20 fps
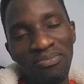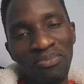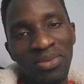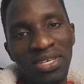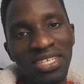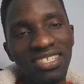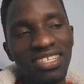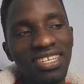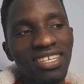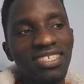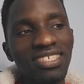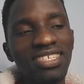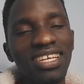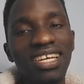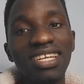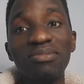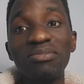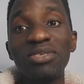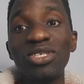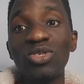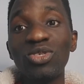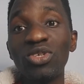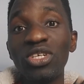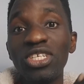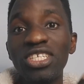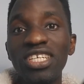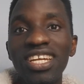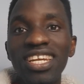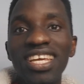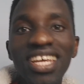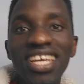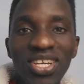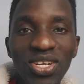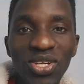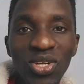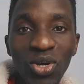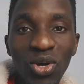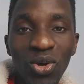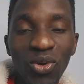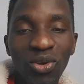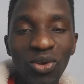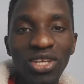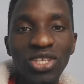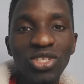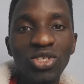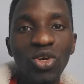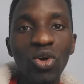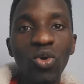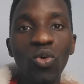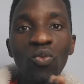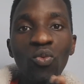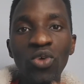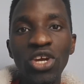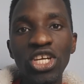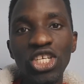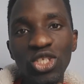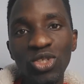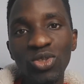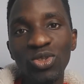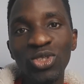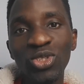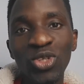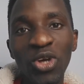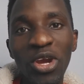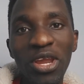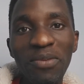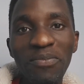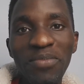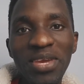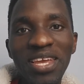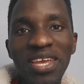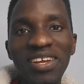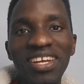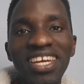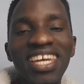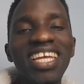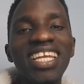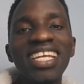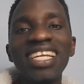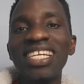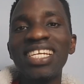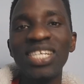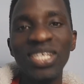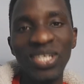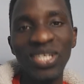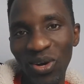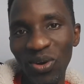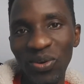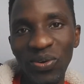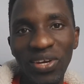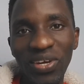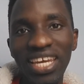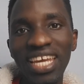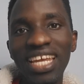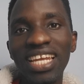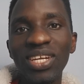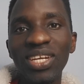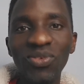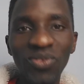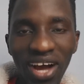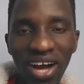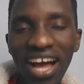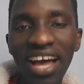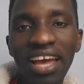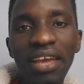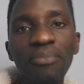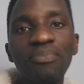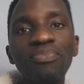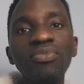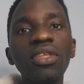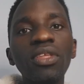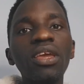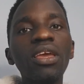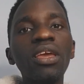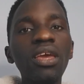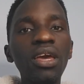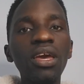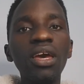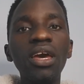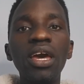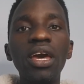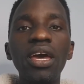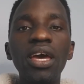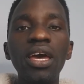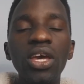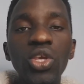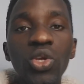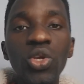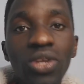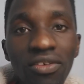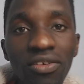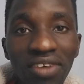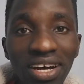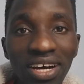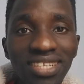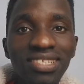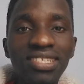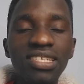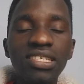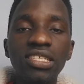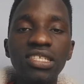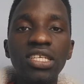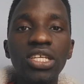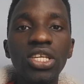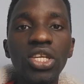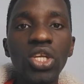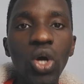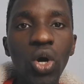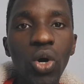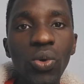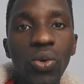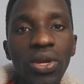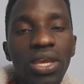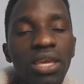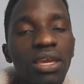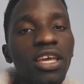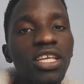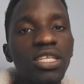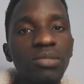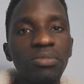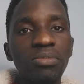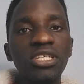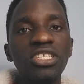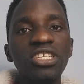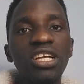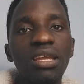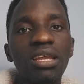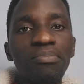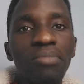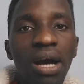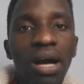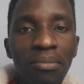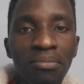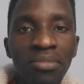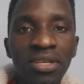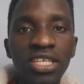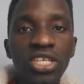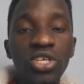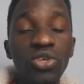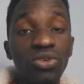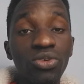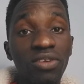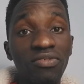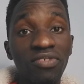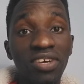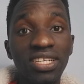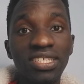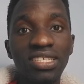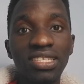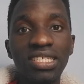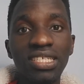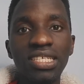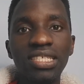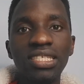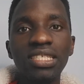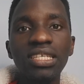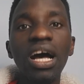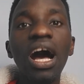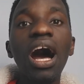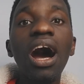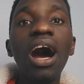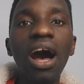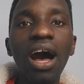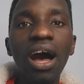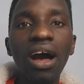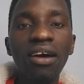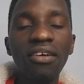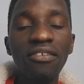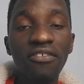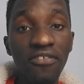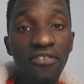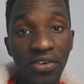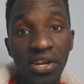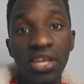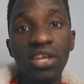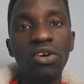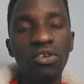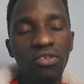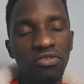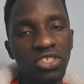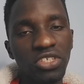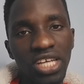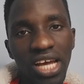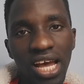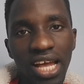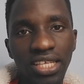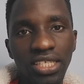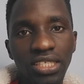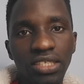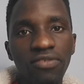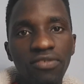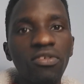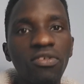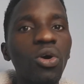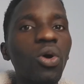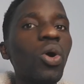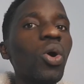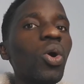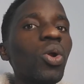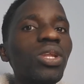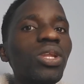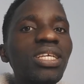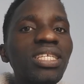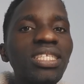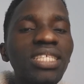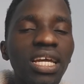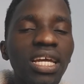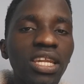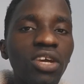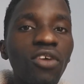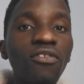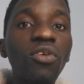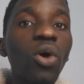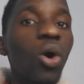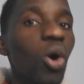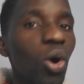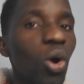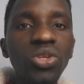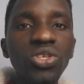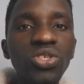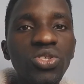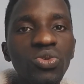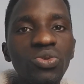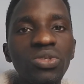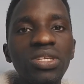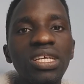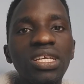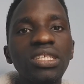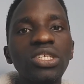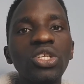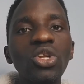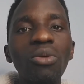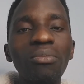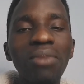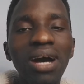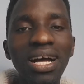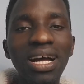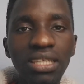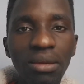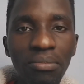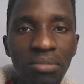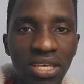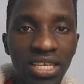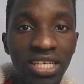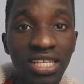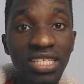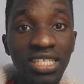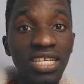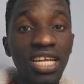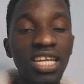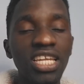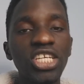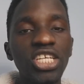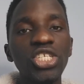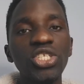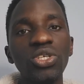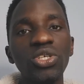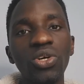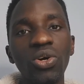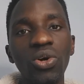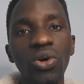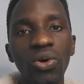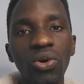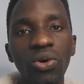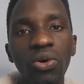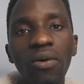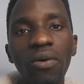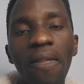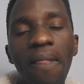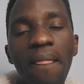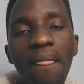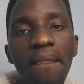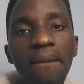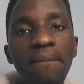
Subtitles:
business administration in Norway. So wish to join me in Norway. And why? Universities in Norway, especially public universities, are free of charge for all students, no matter being international